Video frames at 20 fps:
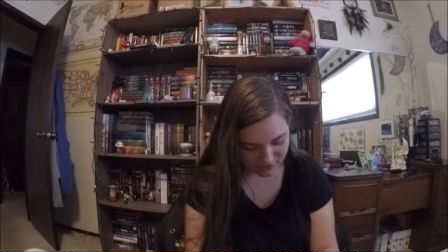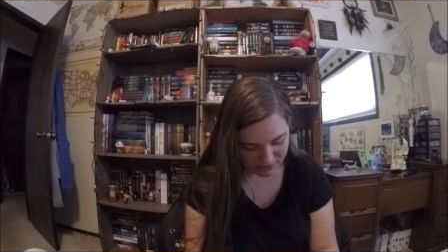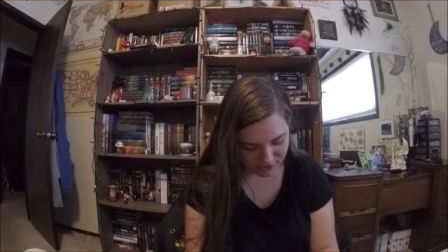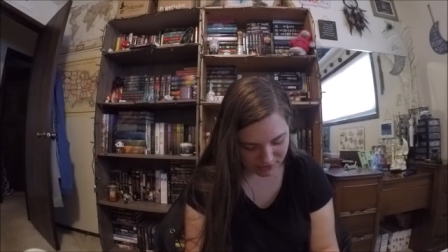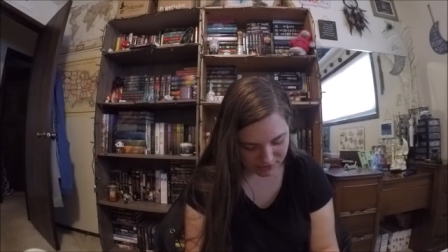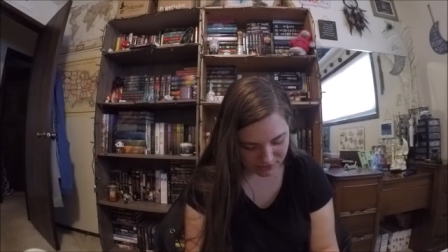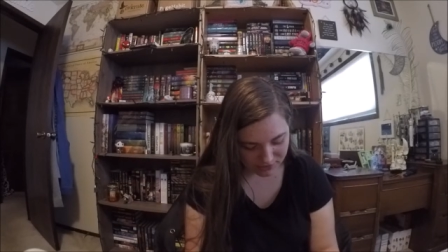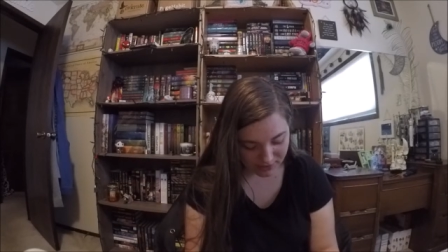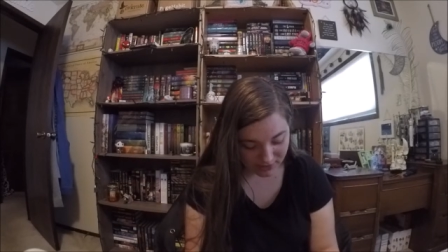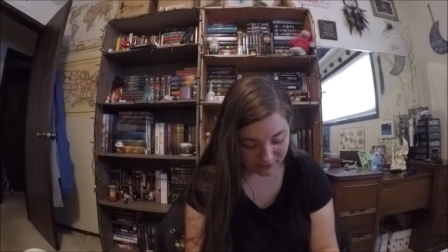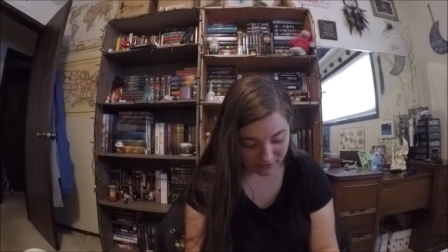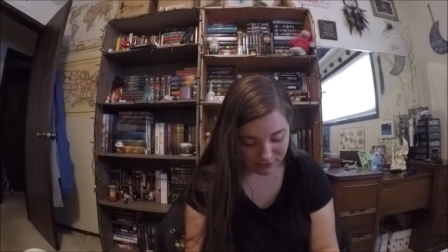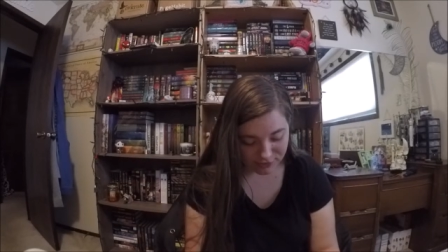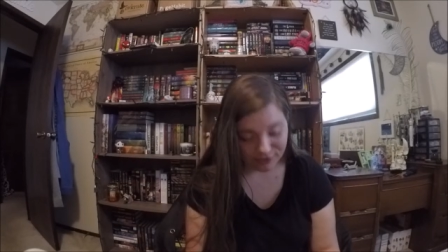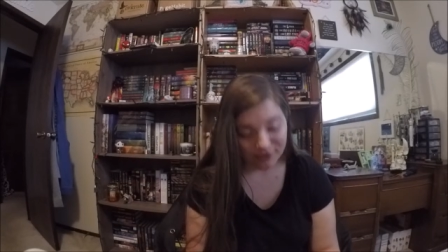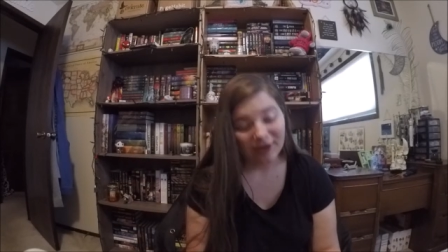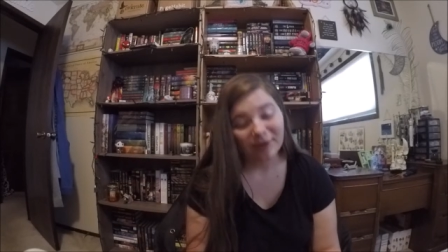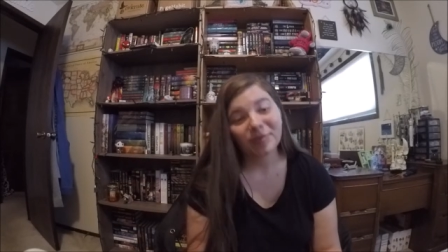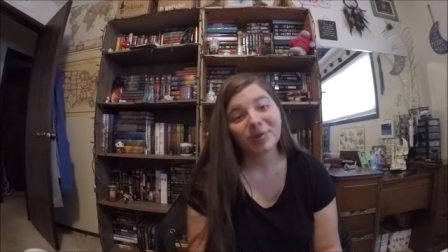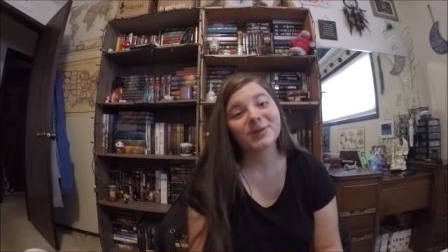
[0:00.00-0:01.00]
Do you ever
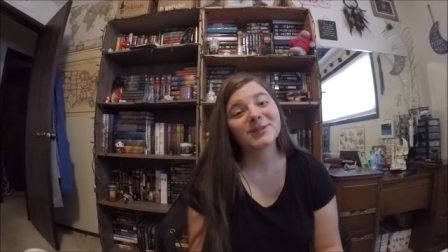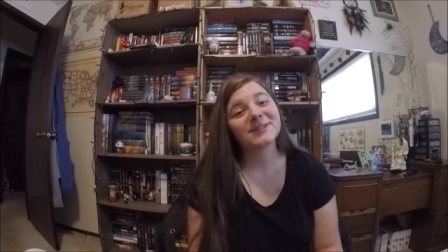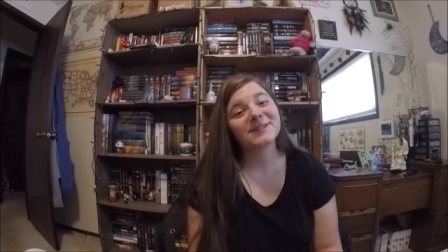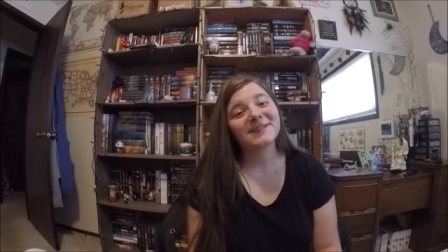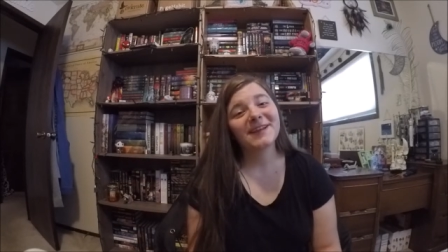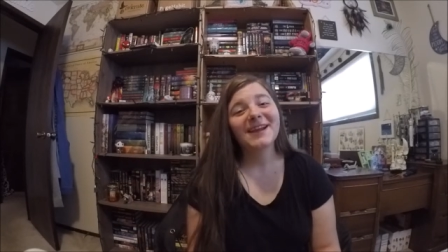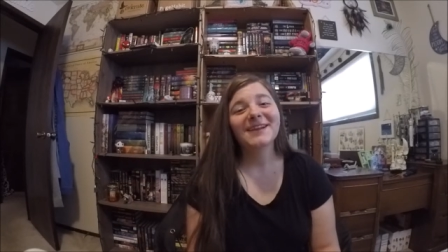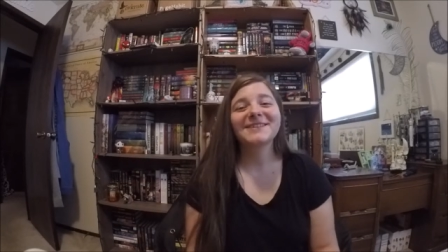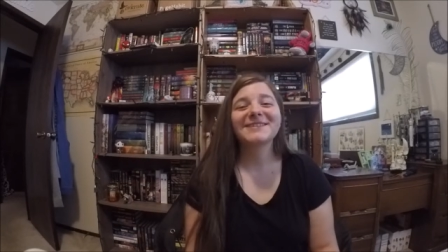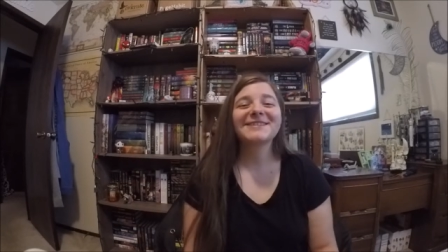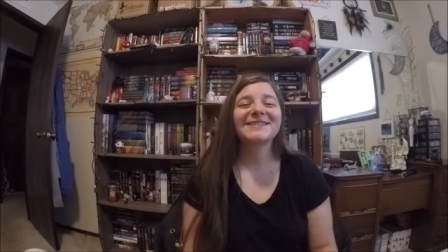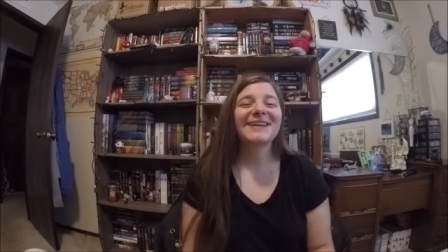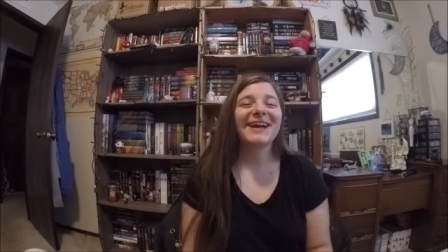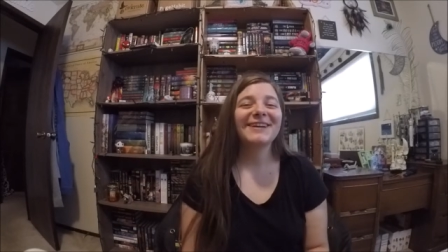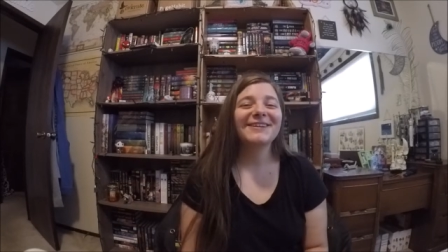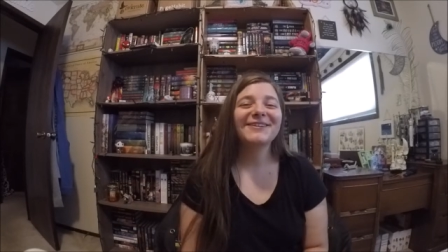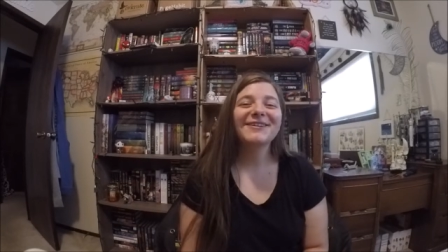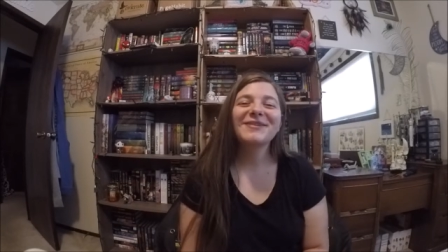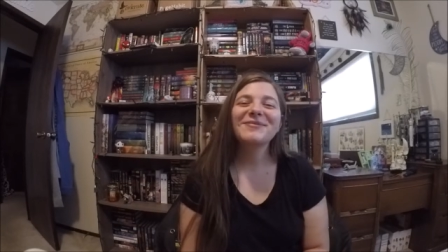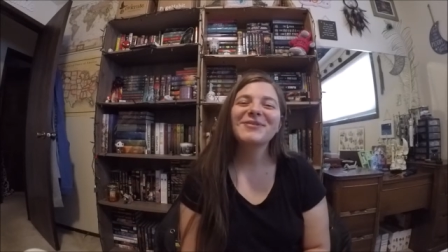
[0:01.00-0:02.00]
donate books? Yes, I
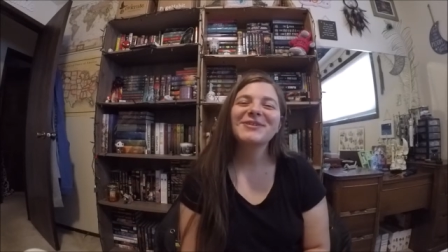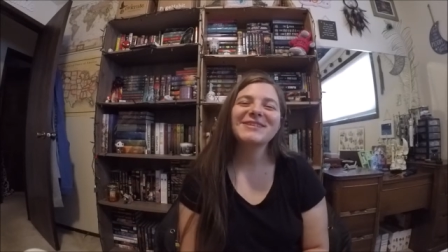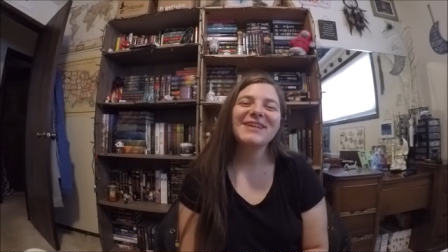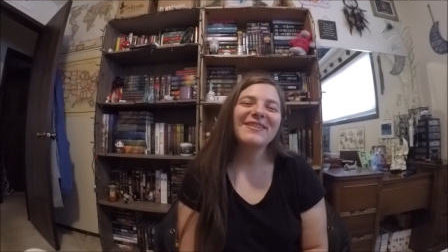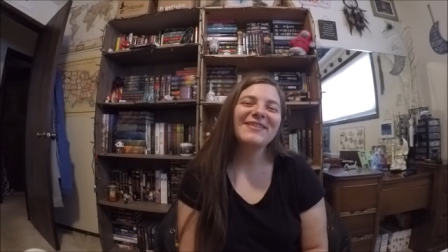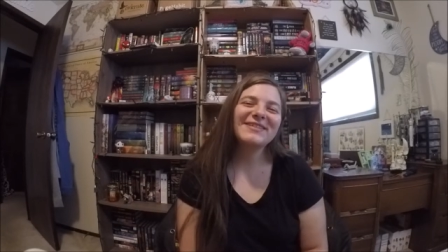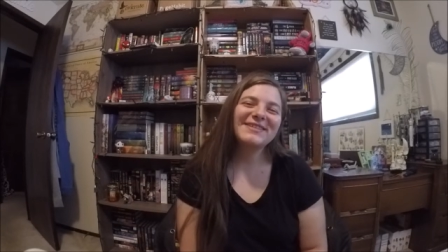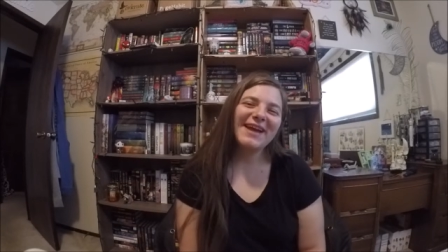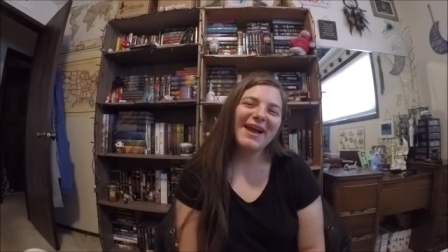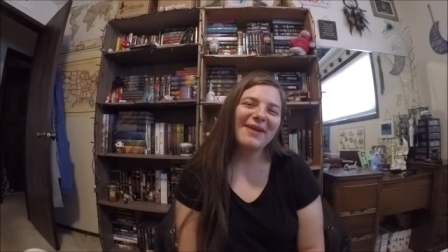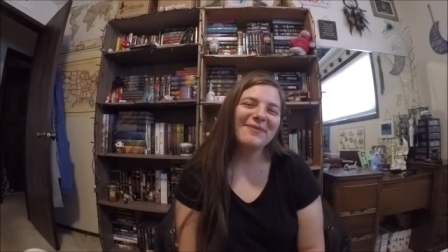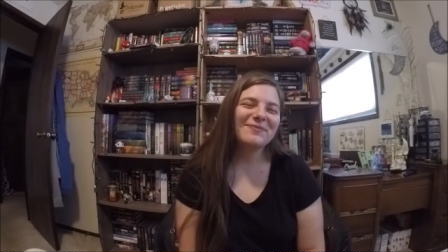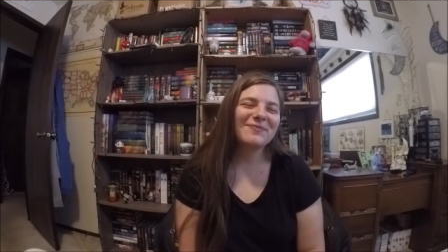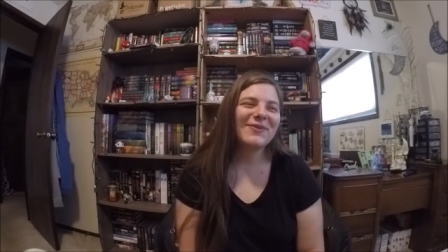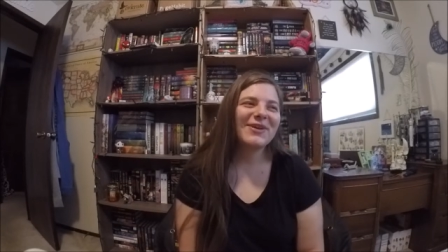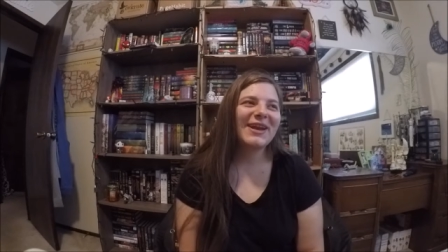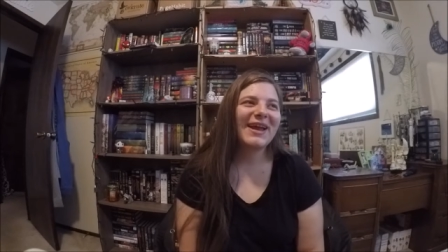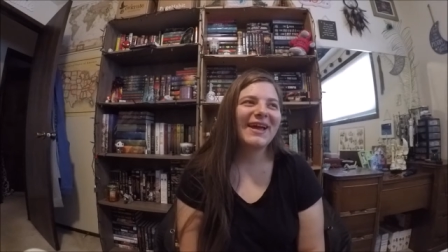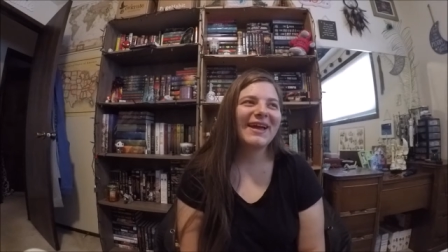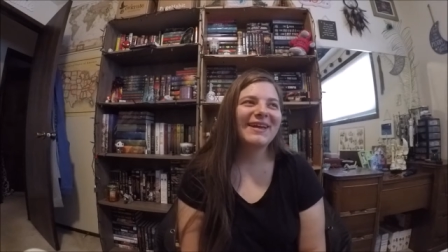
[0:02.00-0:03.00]
donate books all the time
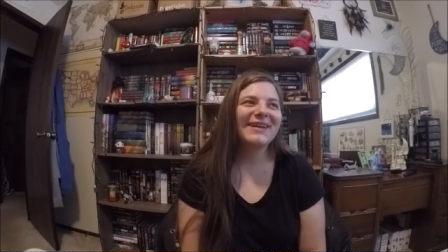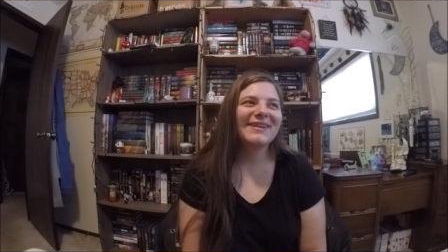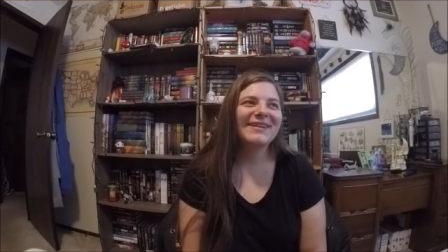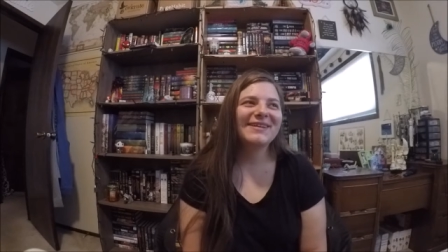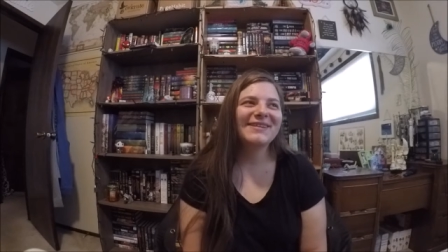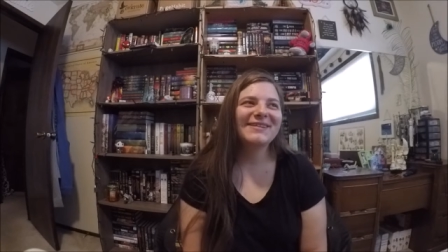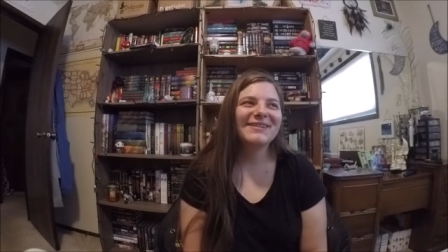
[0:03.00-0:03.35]
when I